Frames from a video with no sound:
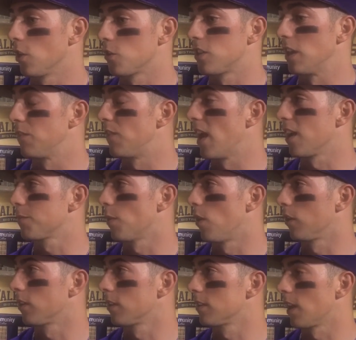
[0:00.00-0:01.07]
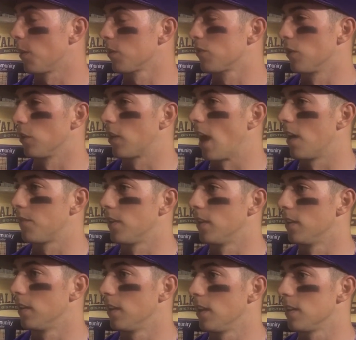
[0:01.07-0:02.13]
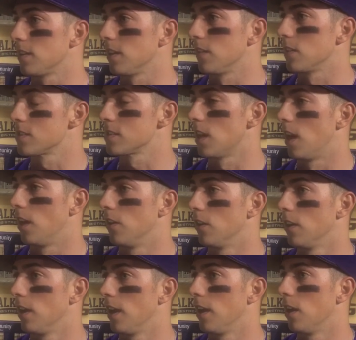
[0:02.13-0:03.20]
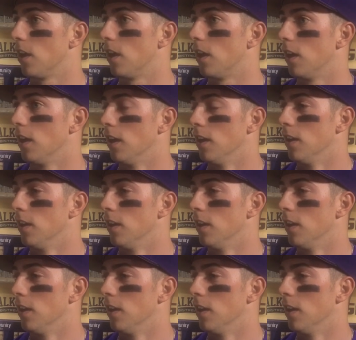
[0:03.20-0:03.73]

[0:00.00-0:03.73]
sit fastball, because I was real confident in seeing the slider. And,